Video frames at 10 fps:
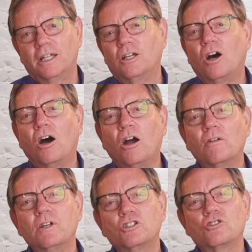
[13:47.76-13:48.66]
"The
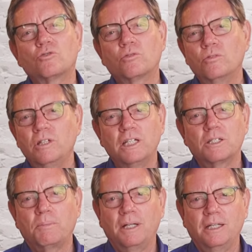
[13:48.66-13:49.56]
harvest truly
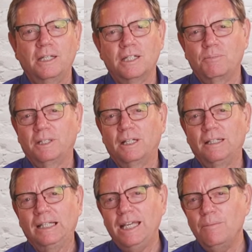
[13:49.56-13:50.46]
is plenteous, but the
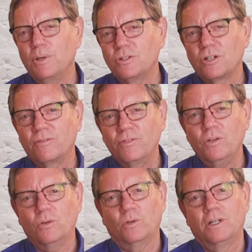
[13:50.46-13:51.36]
laborers are
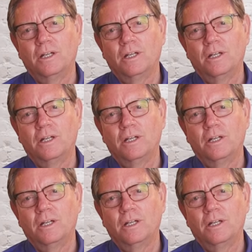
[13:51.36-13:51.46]
few.